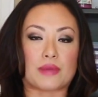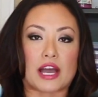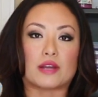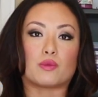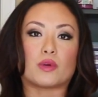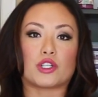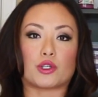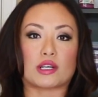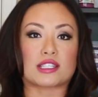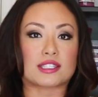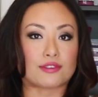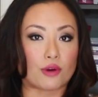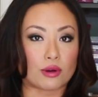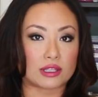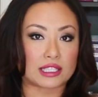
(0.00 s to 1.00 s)
And when you
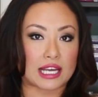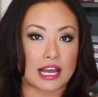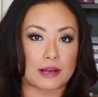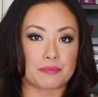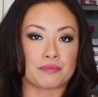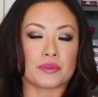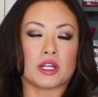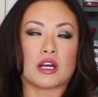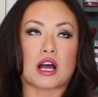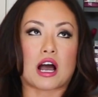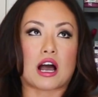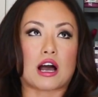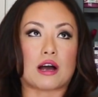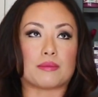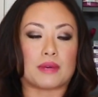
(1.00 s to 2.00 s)
exfoliate,
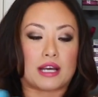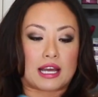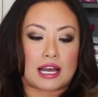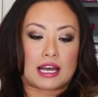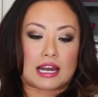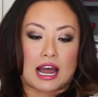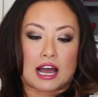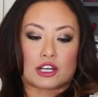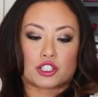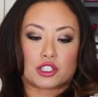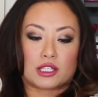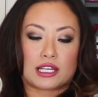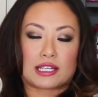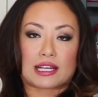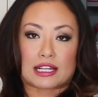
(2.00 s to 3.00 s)
it
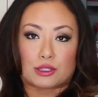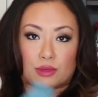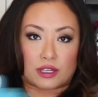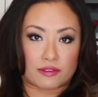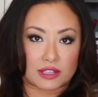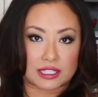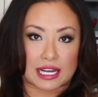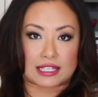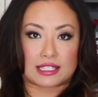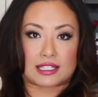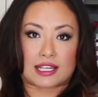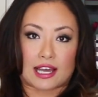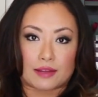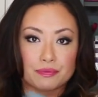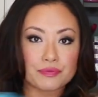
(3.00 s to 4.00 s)
actually gets rid of the dead
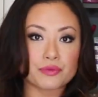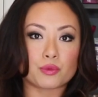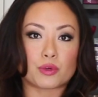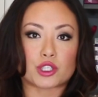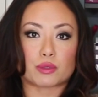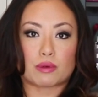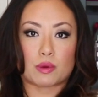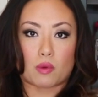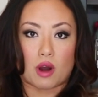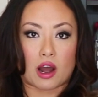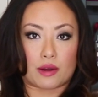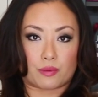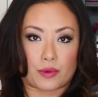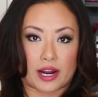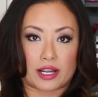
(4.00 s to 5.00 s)
skin, which we
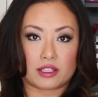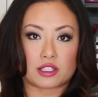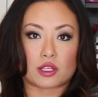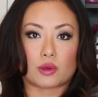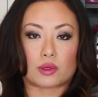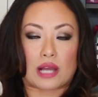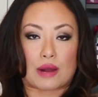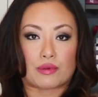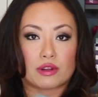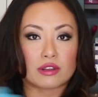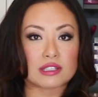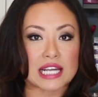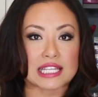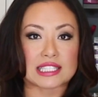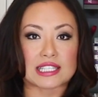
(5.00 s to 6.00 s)
want, right? So get rid
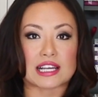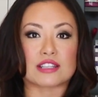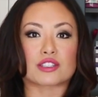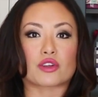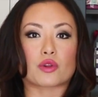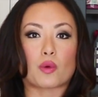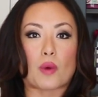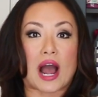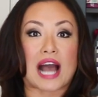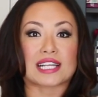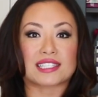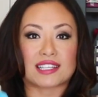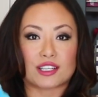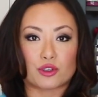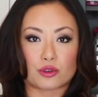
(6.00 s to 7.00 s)
of the dead skin so the
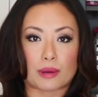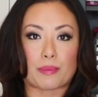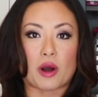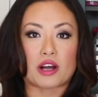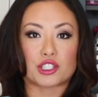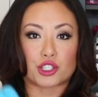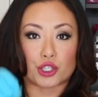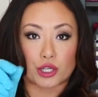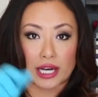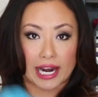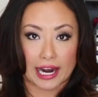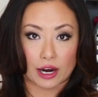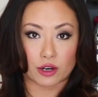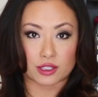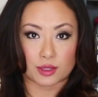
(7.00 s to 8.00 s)
wax can grip onto your
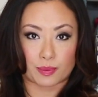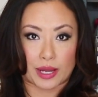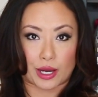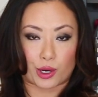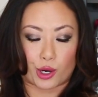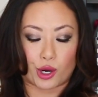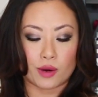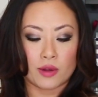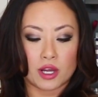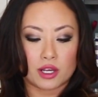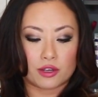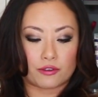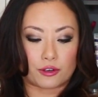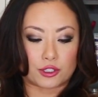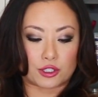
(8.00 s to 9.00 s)
hairs better,
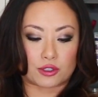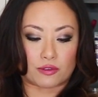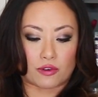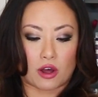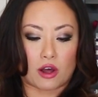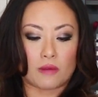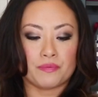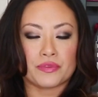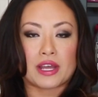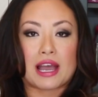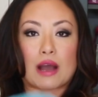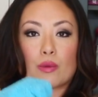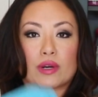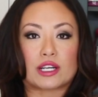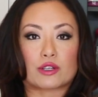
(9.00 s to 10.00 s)
first of all.
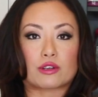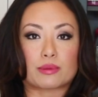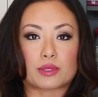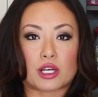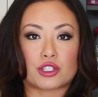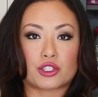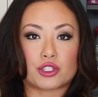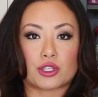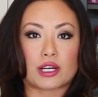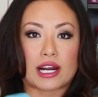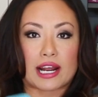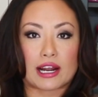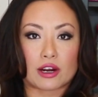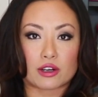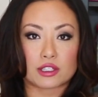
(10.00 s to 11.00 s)
And when it grips onto your
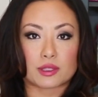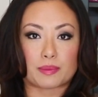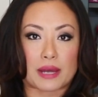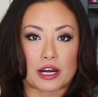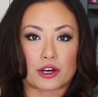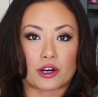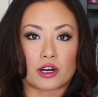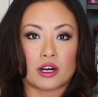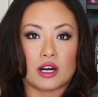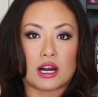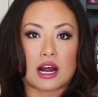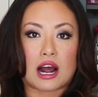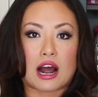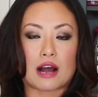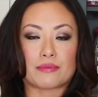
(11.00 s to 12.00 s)
hairs better,
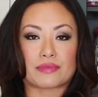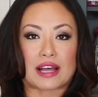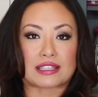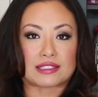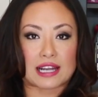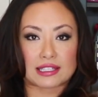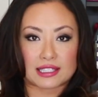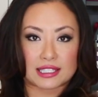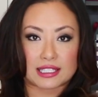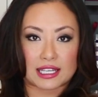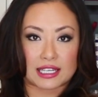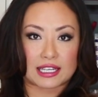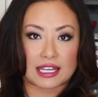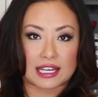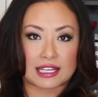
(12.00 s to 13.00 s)
that dead
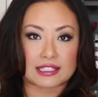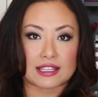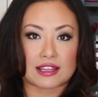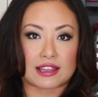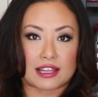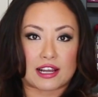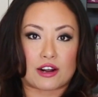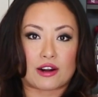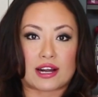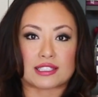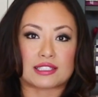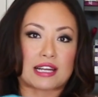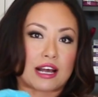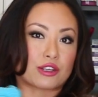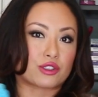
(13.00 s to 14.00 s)
skin isn't there
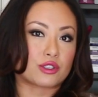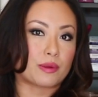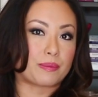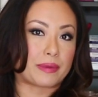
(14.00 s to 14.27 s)
as an extra